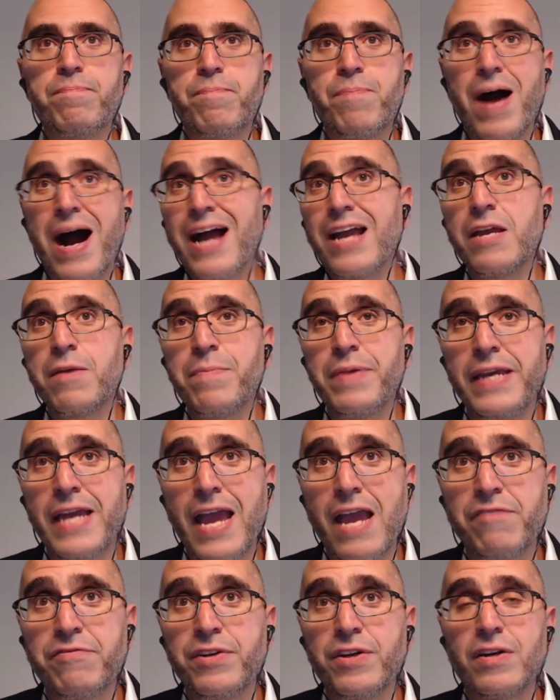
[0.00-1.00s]
buying
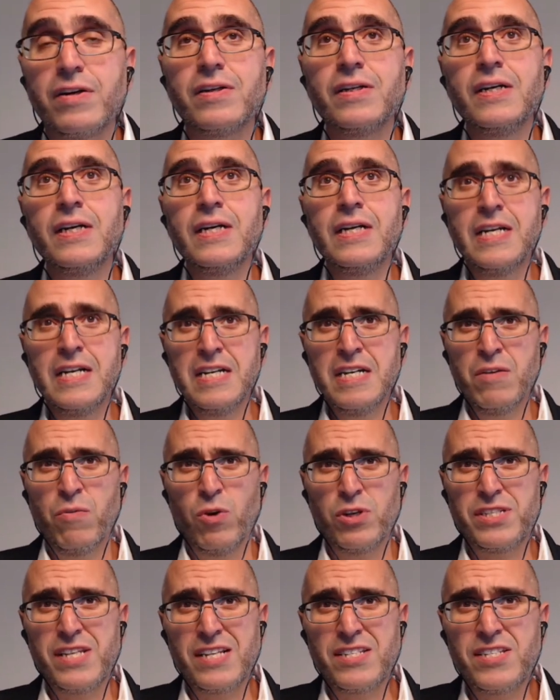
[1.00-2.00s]
behavior
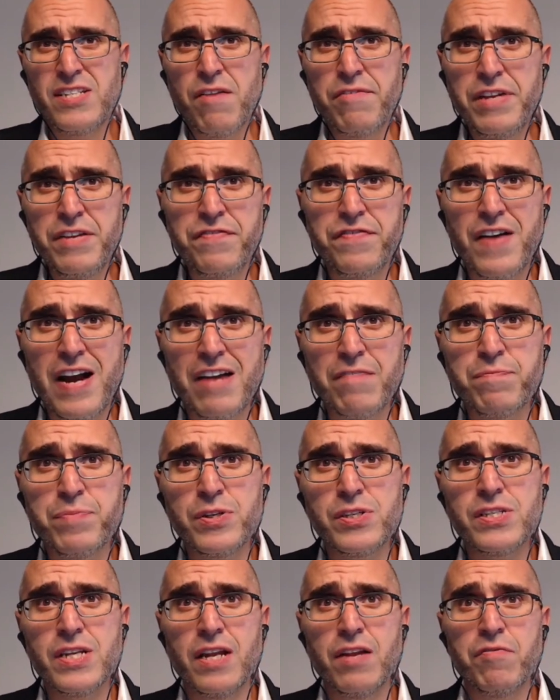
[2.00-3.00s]
was that
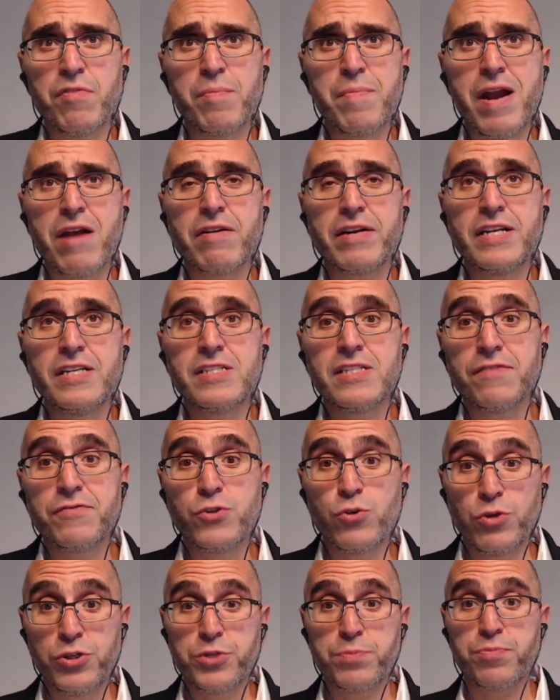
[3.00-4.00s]
75% of Americans have
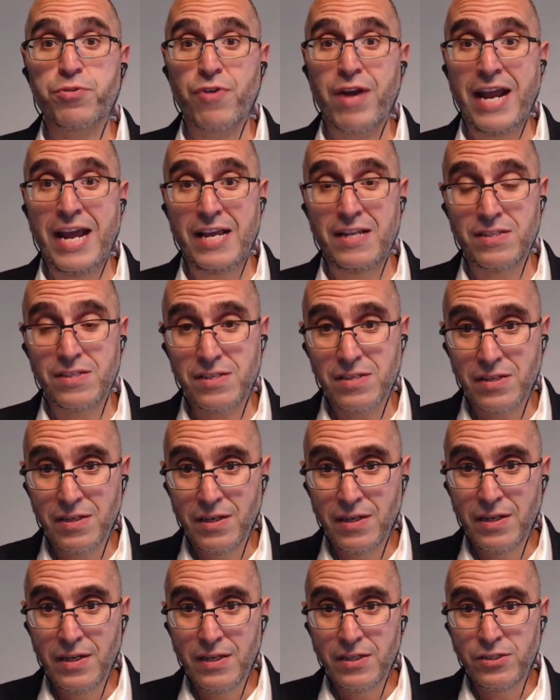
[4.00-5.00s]
switched brands
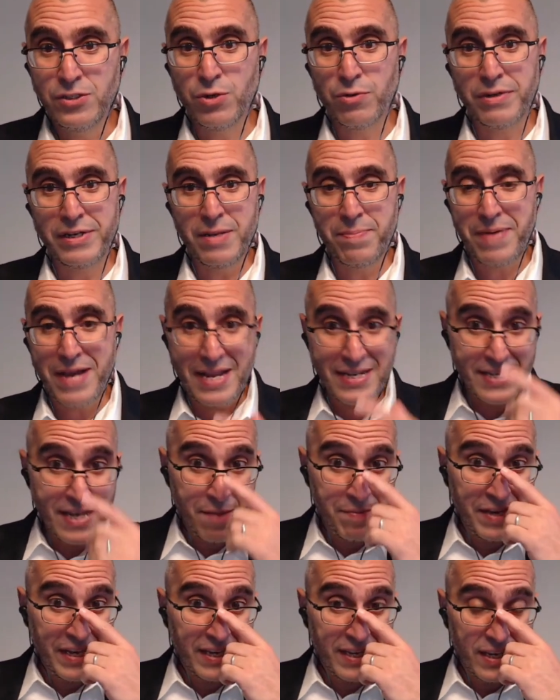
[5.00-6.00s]
during the
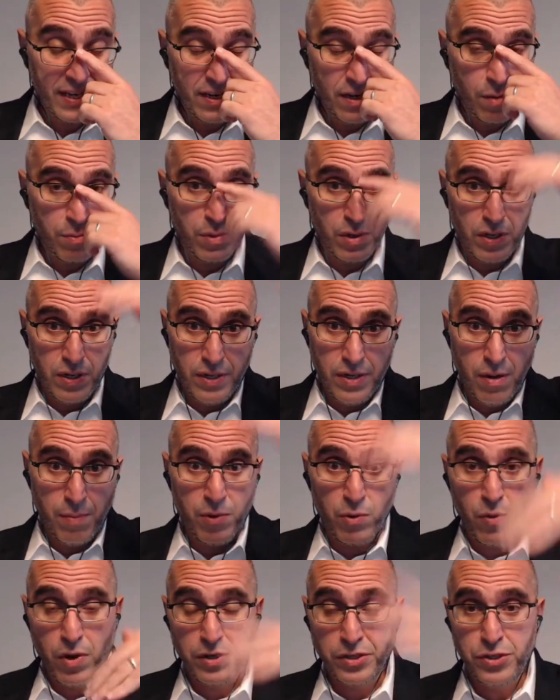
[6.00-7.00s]
pandemic. And number,
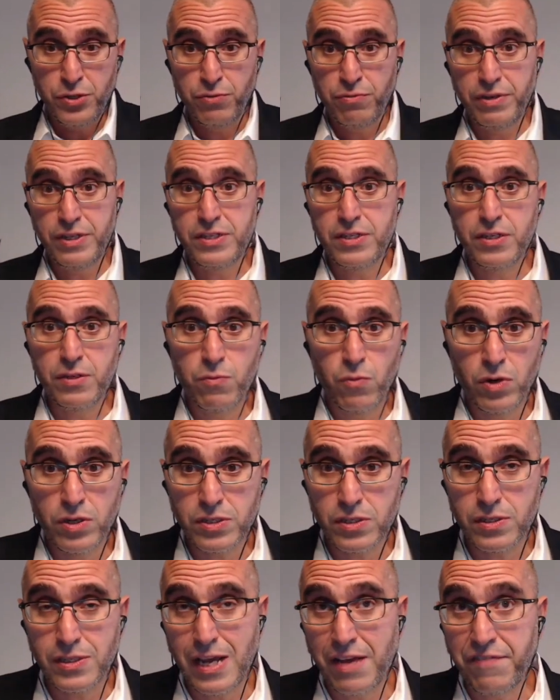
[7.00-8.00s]
number one, two reason was